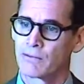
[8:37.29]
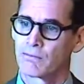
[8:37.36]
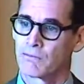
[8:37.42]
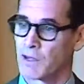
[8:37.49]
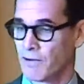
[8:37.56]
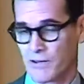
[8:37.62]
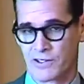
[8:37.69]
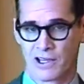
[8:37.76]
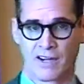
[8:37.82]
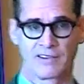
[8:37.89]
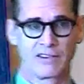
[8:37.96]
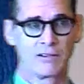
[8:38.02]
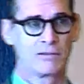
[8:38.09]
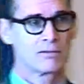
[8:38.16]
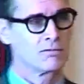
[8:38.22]
If it
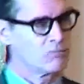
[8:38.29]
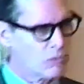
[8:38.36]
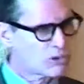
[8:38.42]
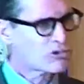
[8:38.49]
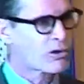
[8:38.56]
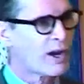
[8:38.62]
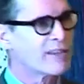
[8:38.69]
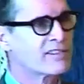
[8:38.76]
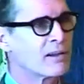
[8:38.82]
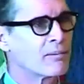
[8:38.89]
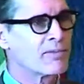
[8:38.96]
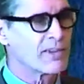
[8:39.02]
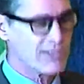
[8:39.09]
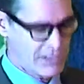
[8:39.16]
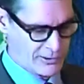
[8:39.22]
doesn't, we'll try
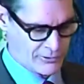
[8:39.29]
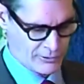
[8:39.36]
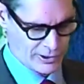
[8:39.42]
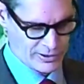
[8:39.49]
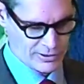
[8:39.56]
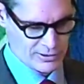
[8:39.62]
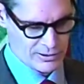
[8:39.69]
something different.